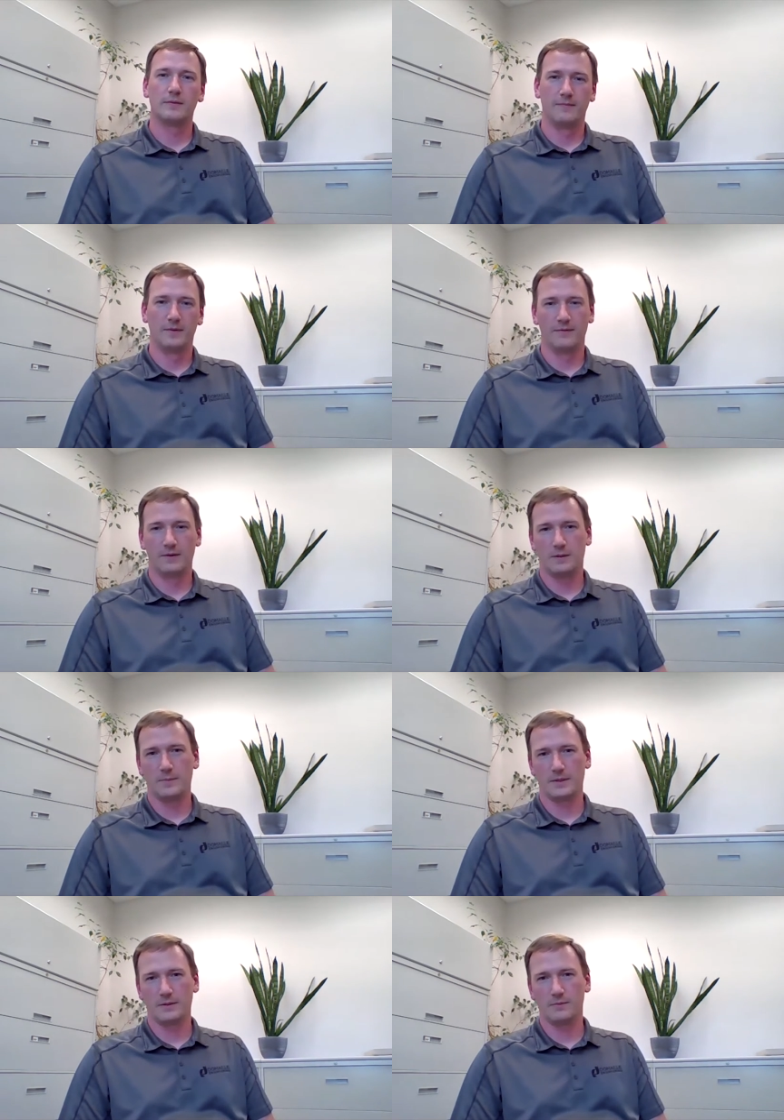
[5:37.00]

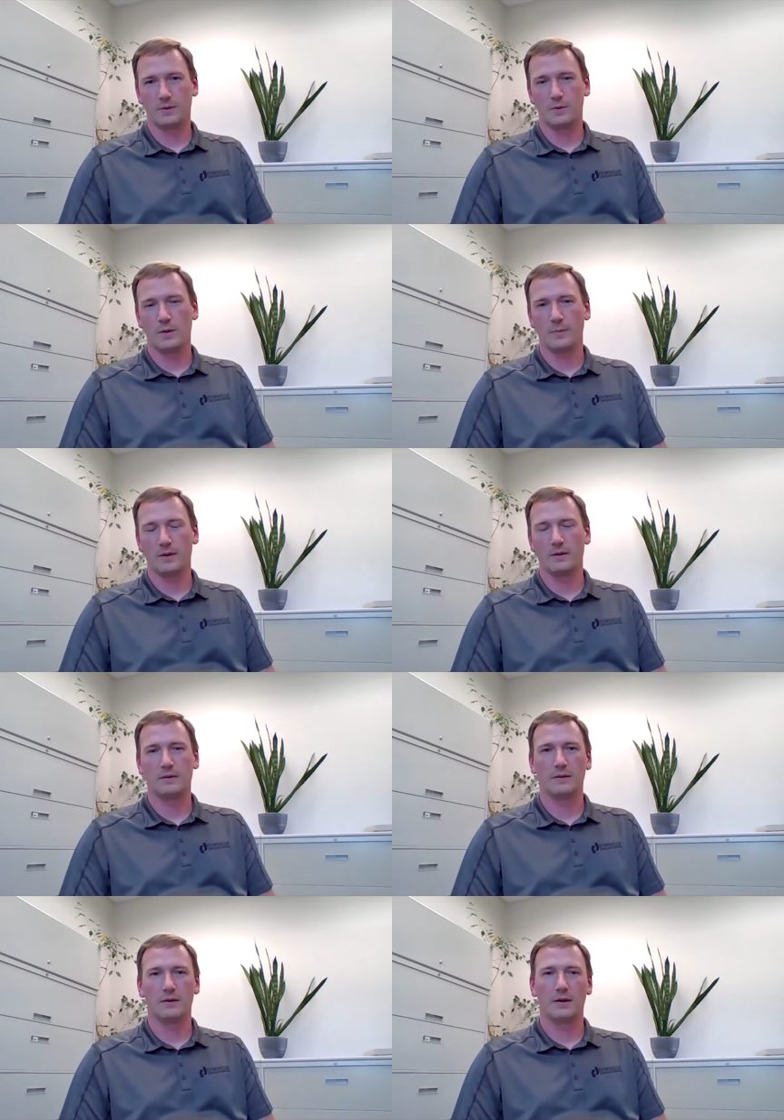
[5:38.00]
developing new equipment
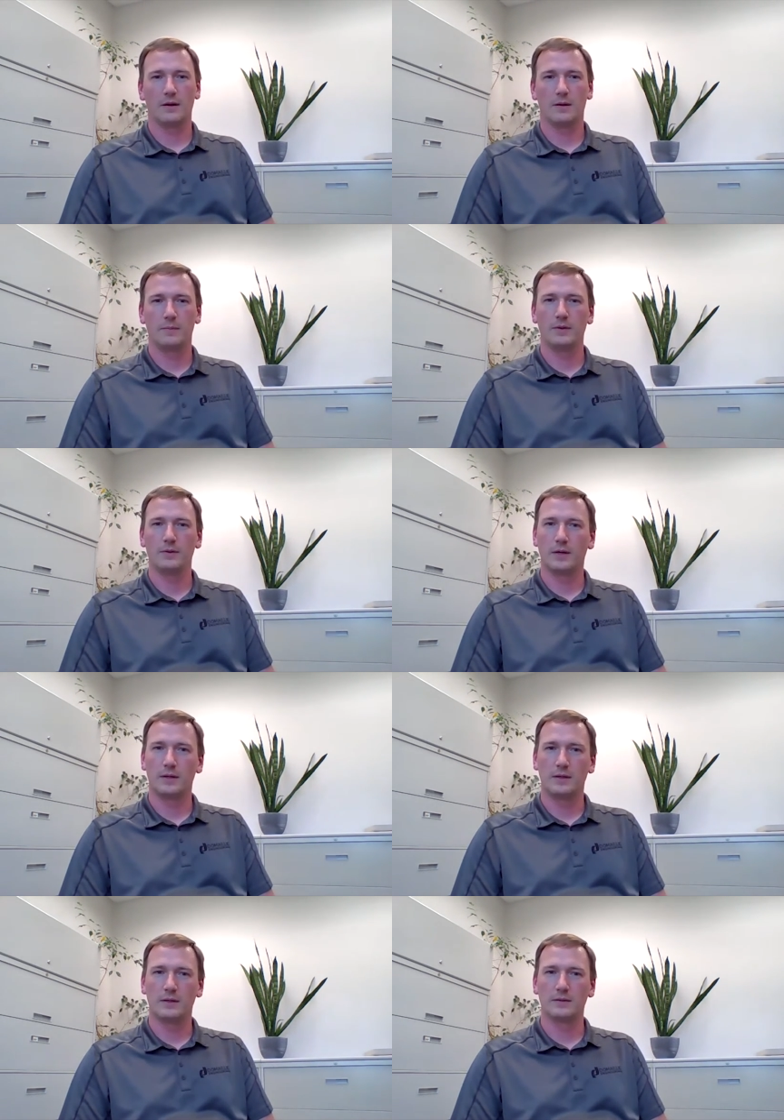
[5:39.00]
and new
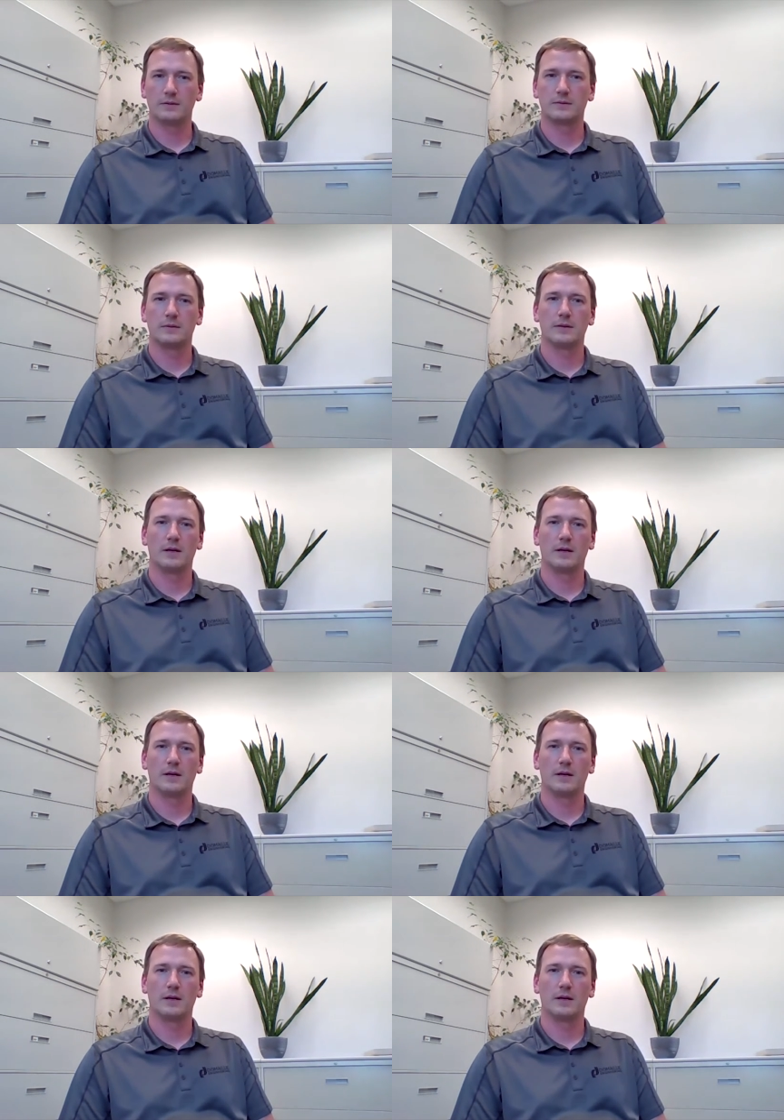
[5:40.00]
ideas.